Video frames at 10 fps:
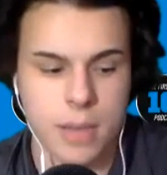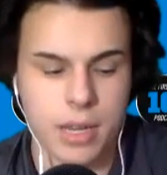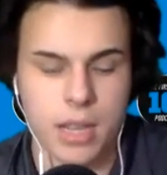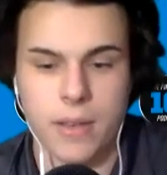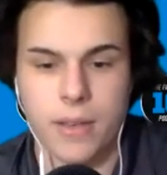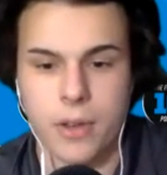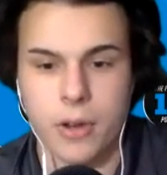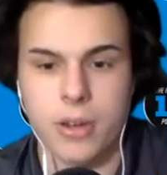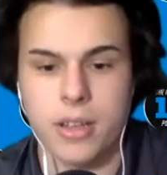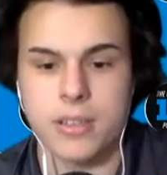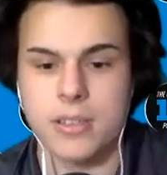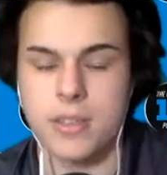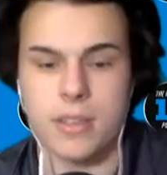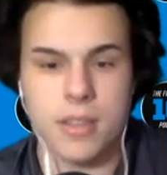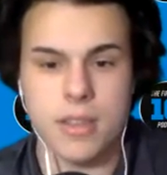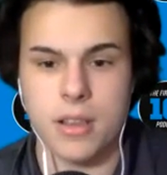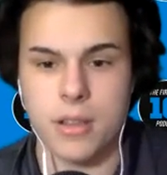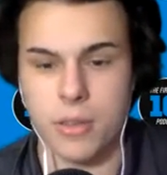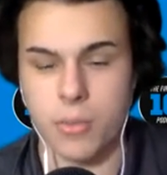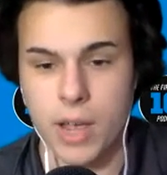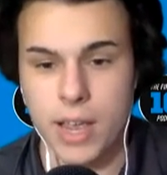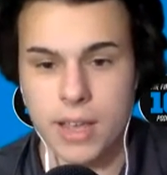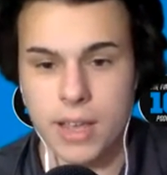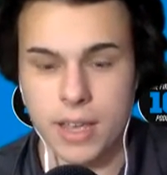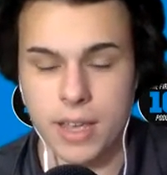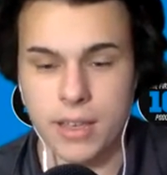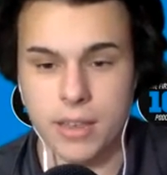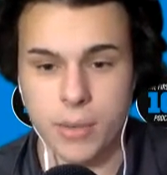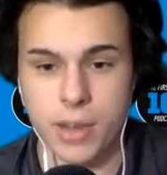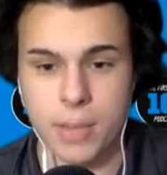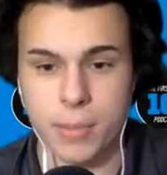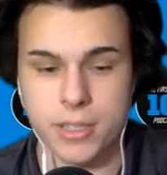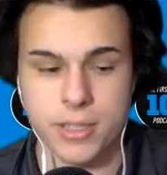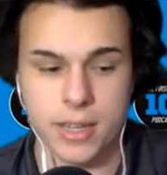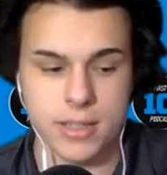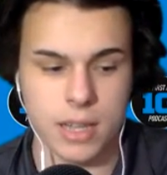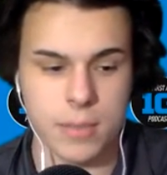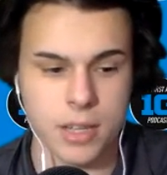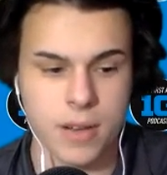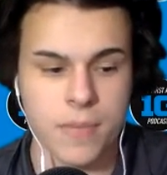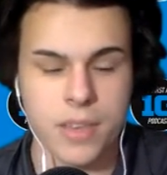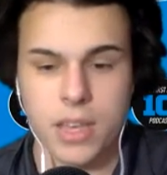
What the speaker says: I mean, if you're because the way they blitzed against Clemson,